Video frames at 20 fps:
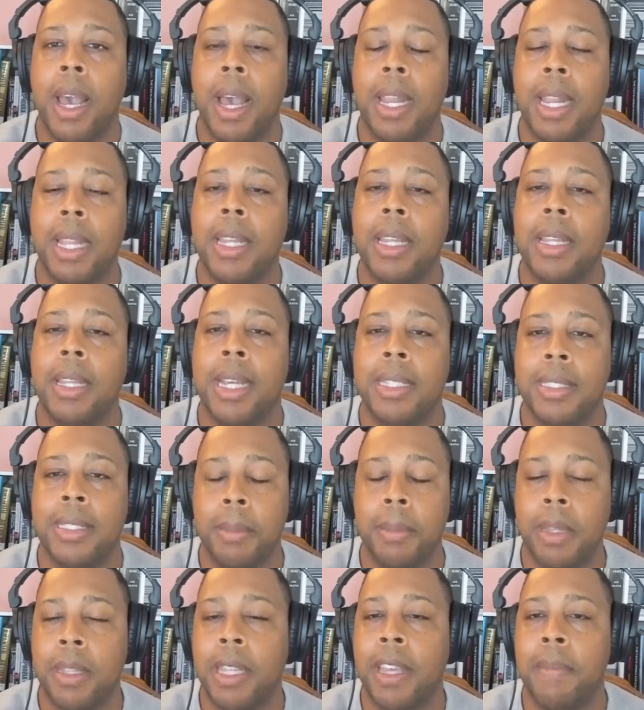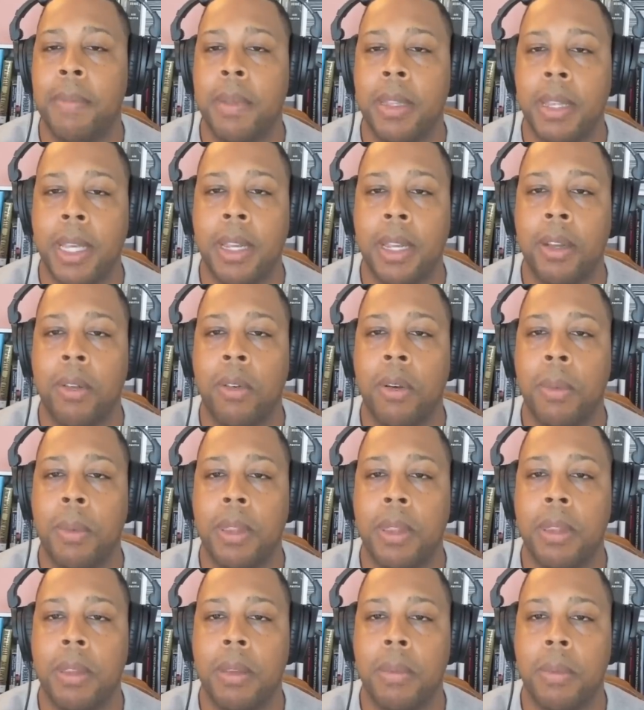and I think that's something that they've been leaning on
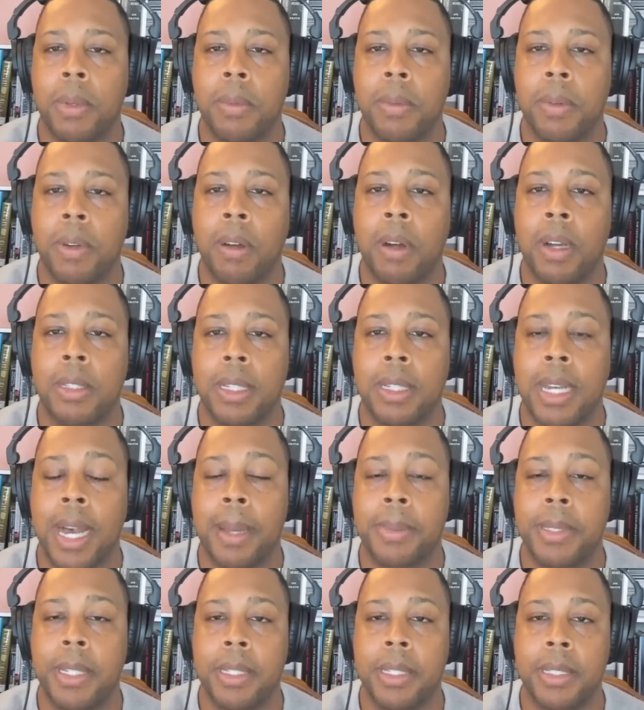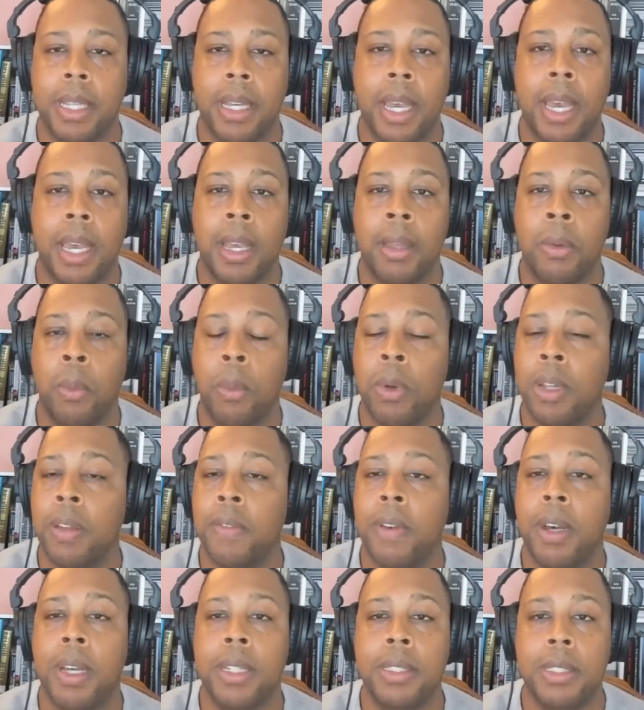with with regards to Cop City is like, hey, one
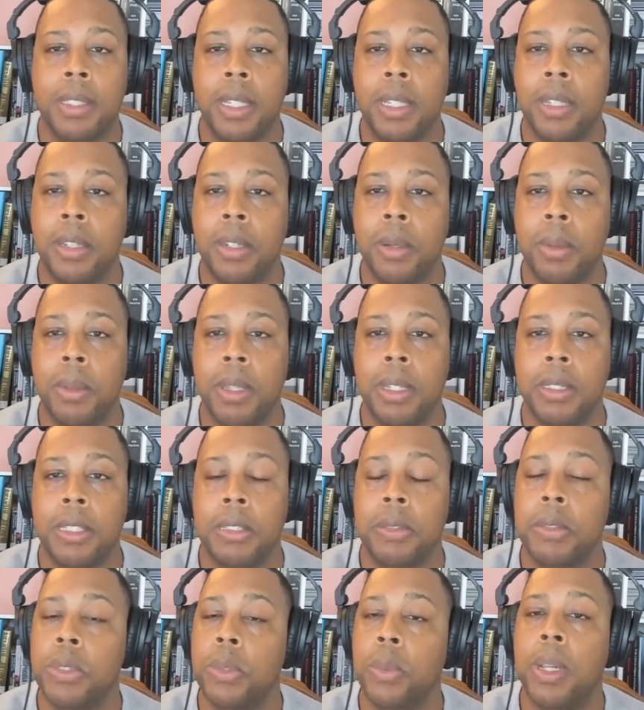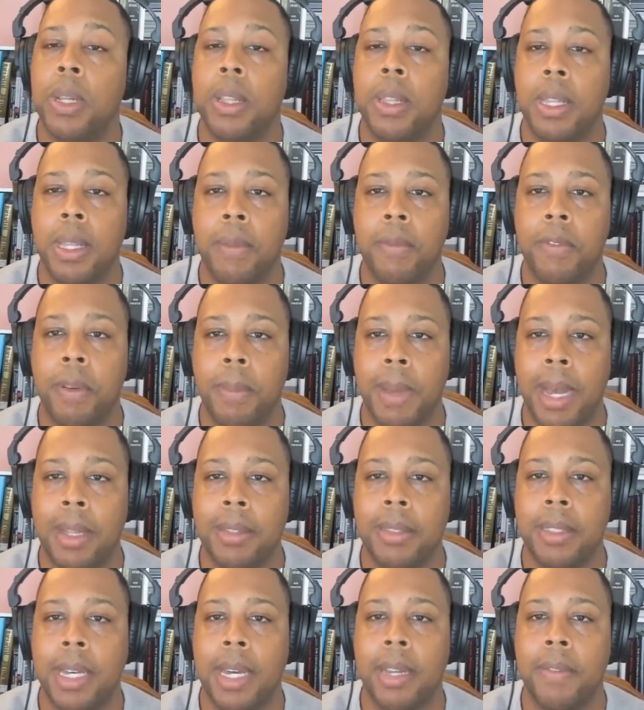of us didn't do this. This was one of them from
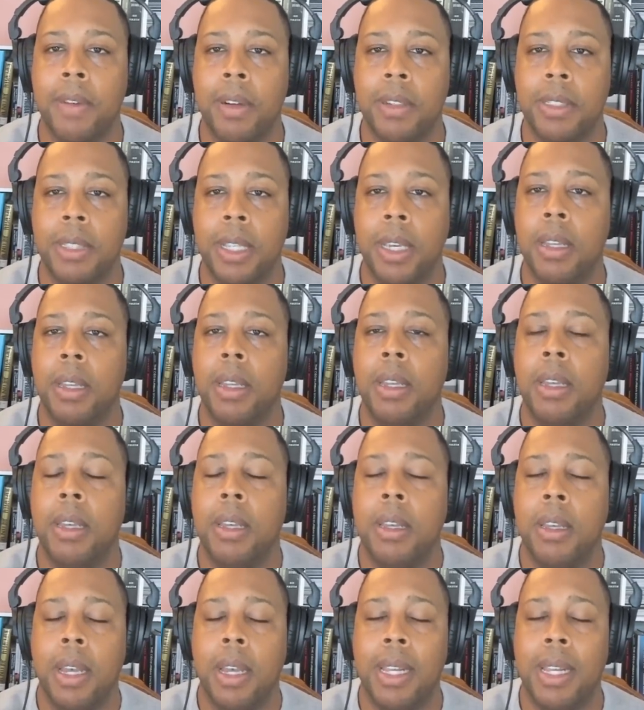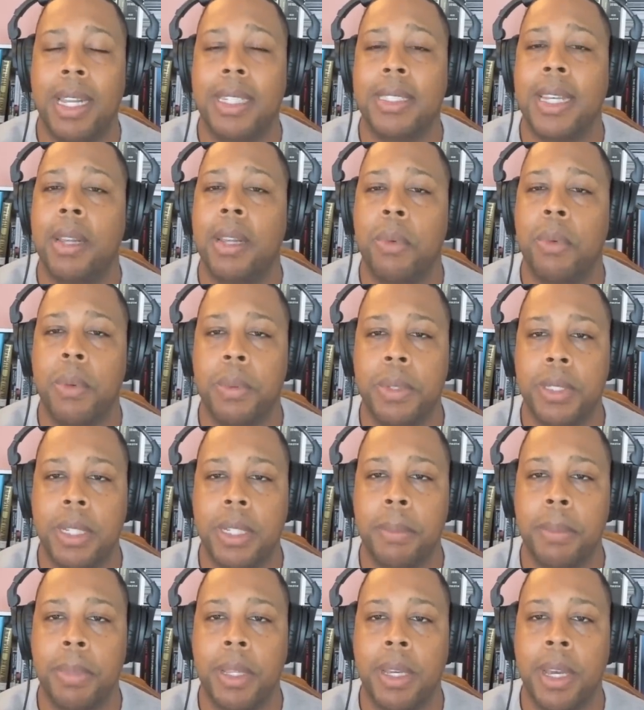outside of our state, and that's kind of what we're
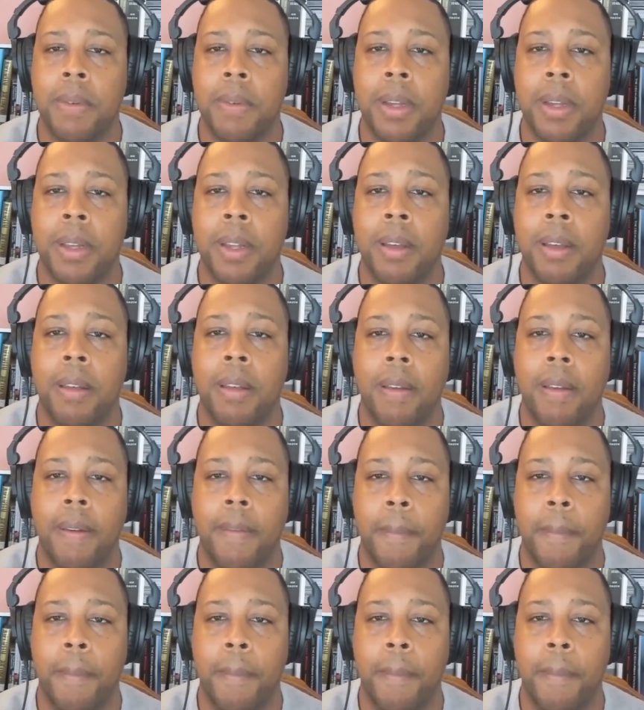seeing play out right now.